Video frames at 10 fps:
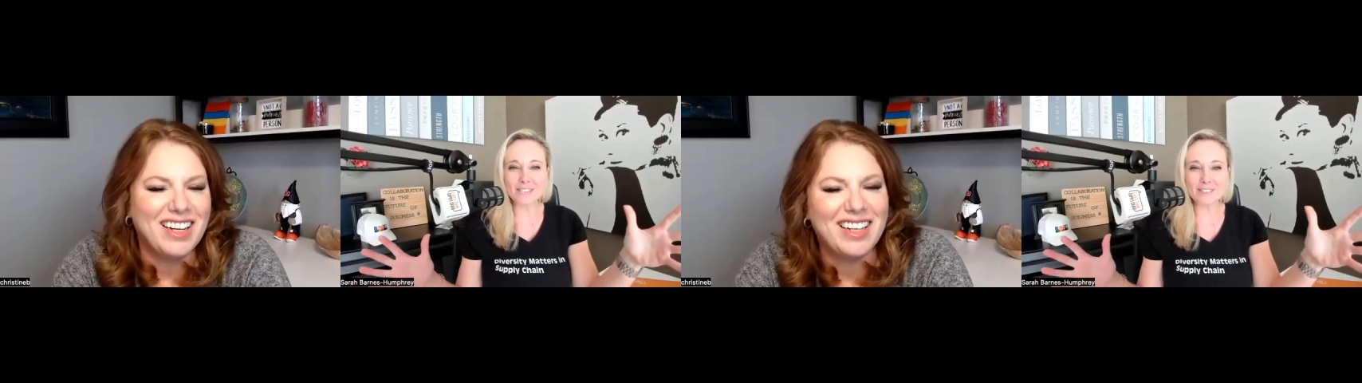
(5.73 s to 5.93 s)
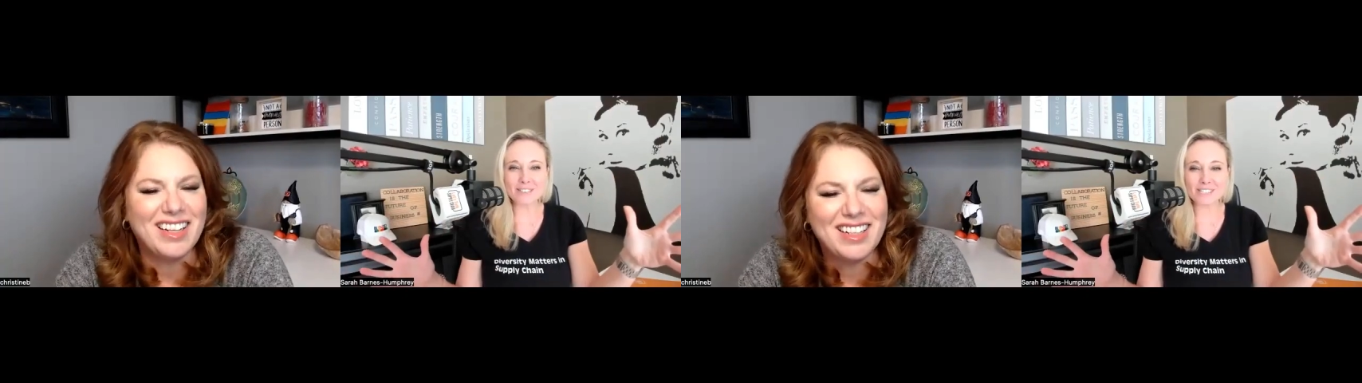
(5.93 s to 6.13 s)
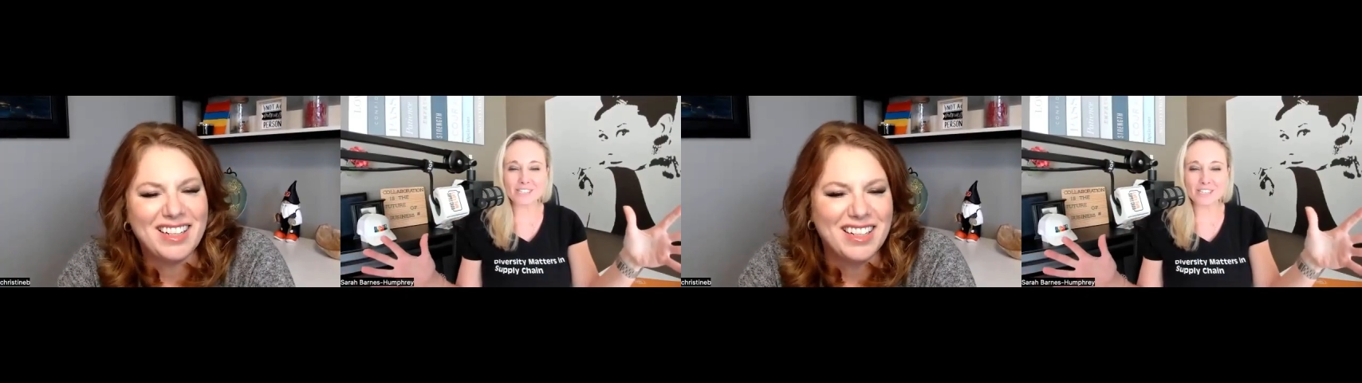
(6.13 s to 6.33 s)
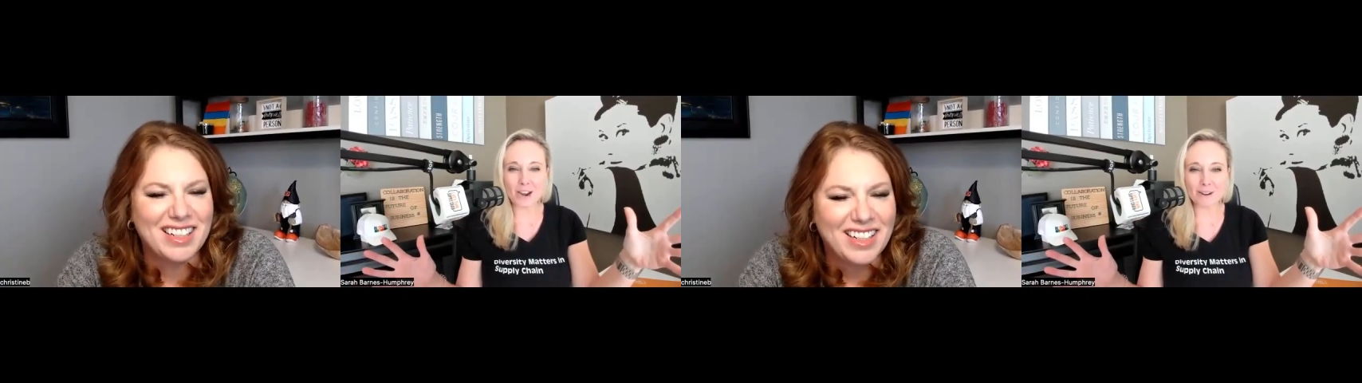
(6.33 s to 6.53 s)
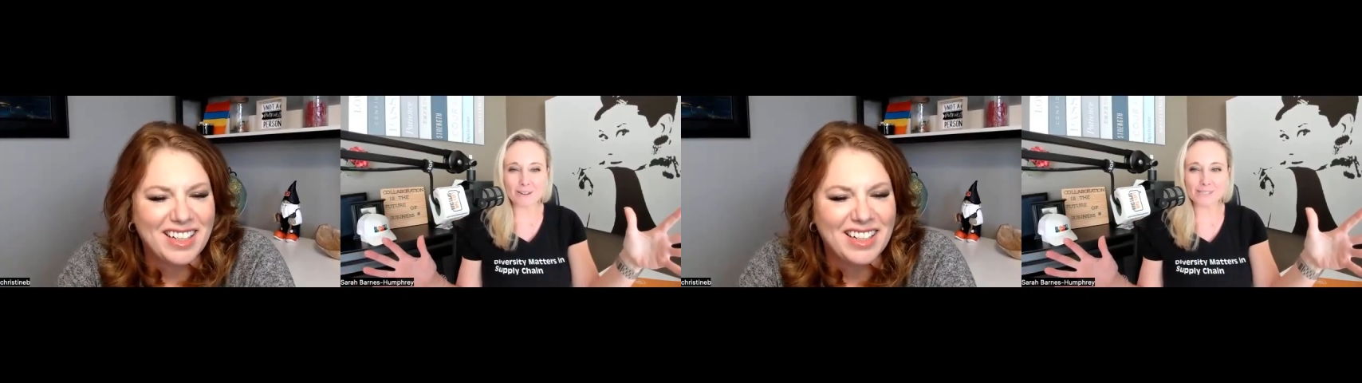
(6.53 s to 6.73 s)
Speaker 1: to the show.
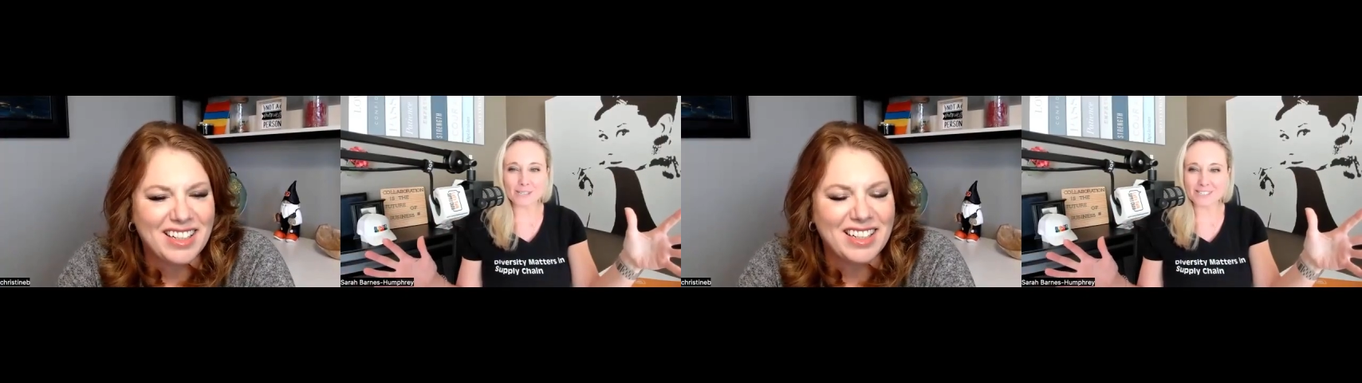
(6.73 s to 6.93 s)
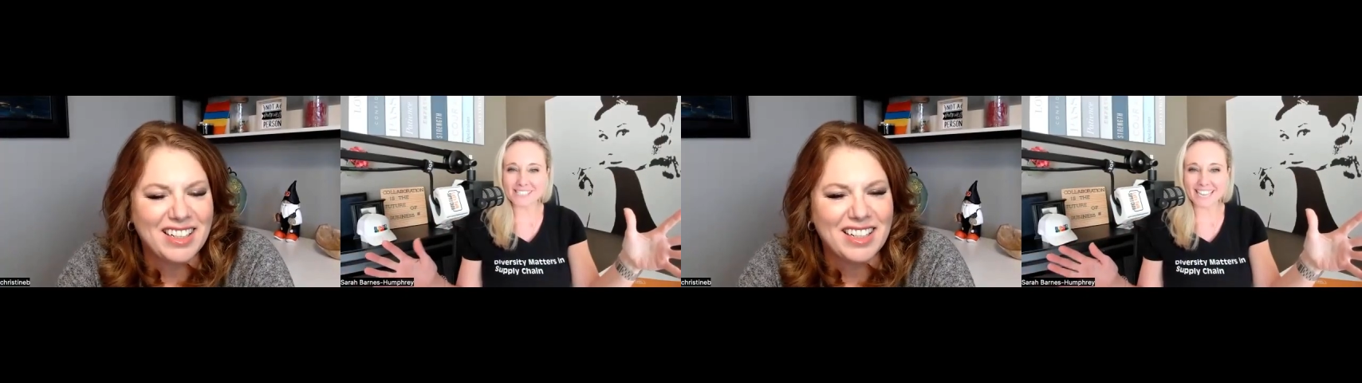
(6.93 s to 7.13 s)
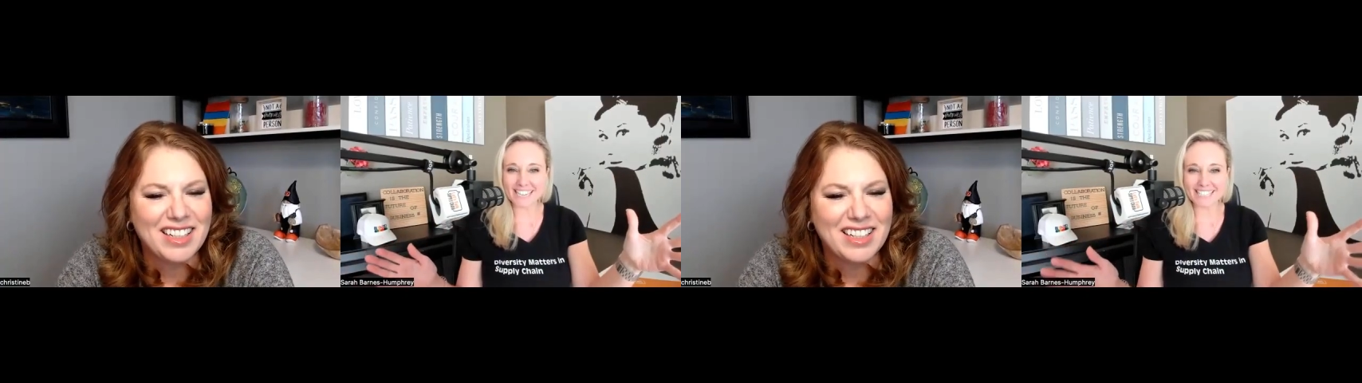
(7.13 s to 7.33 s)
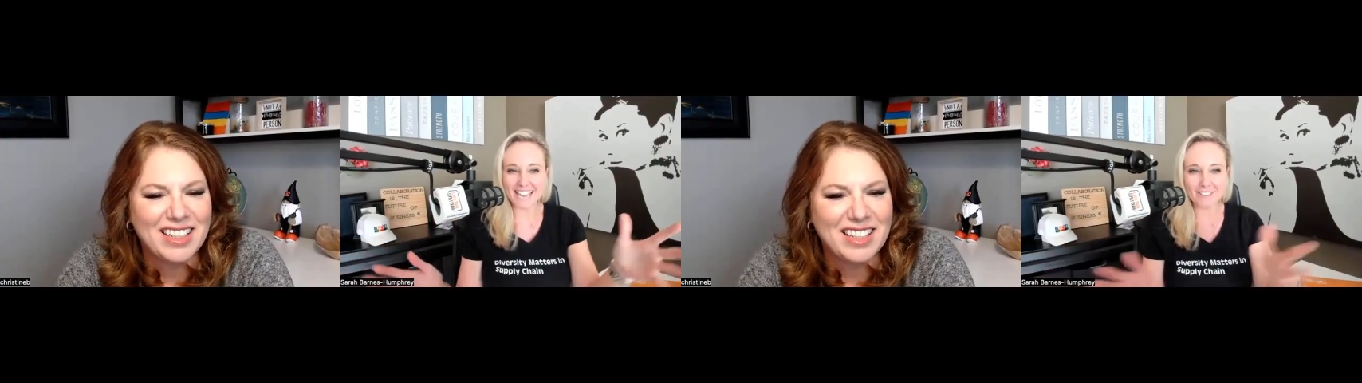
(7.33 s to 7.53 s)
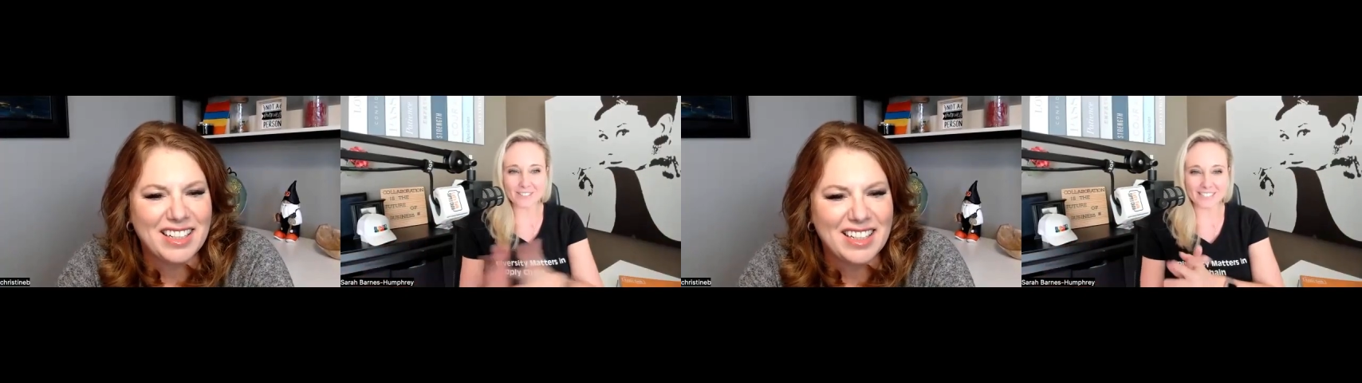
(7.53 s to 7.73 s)
I'm so excited to
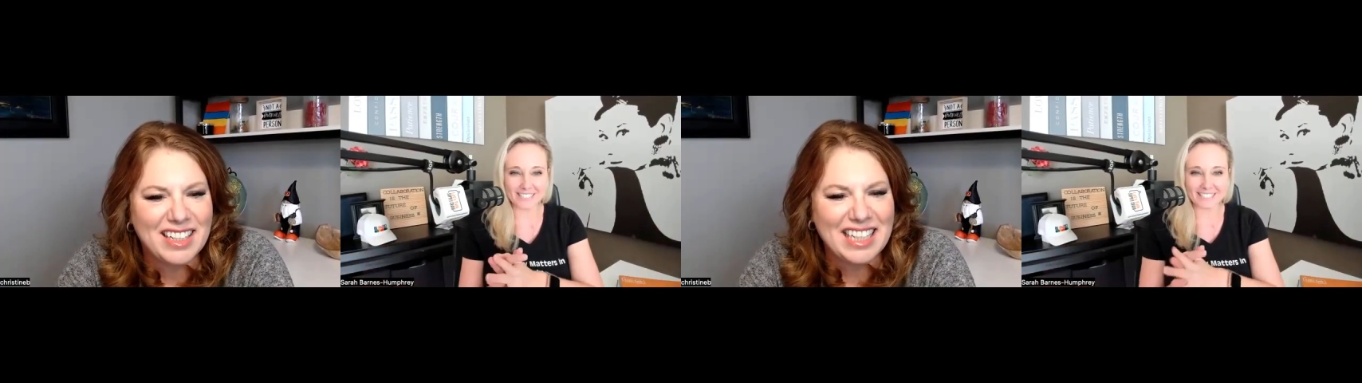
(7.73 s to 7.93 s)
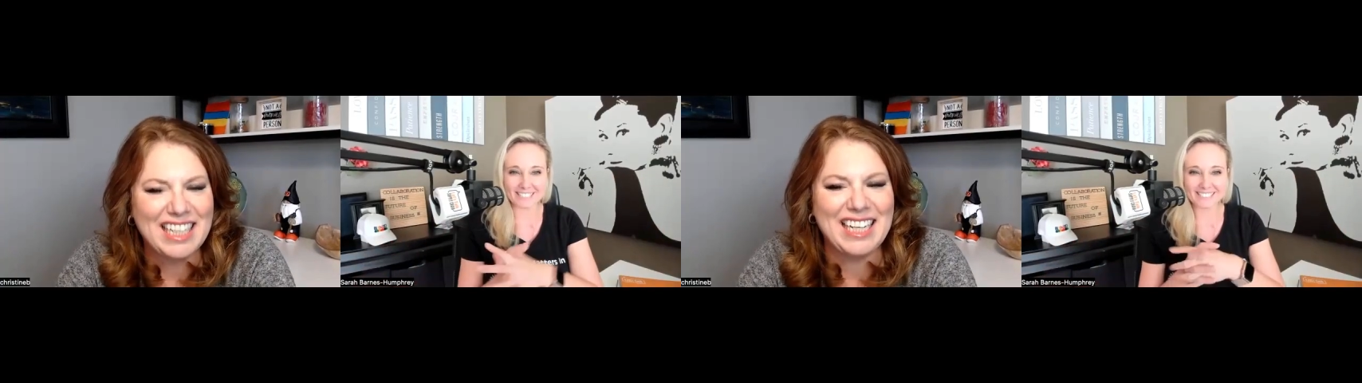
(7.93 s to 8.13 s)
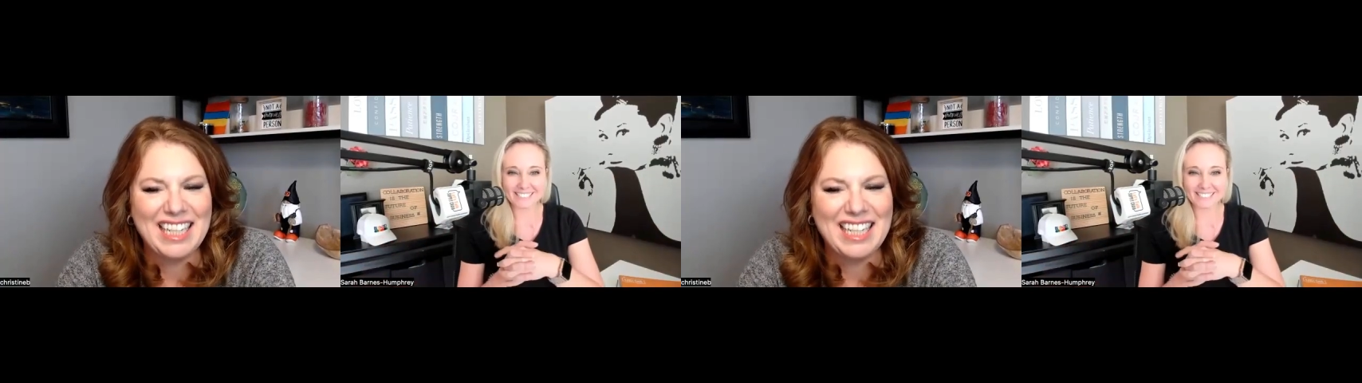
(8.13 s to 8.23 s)
have you here.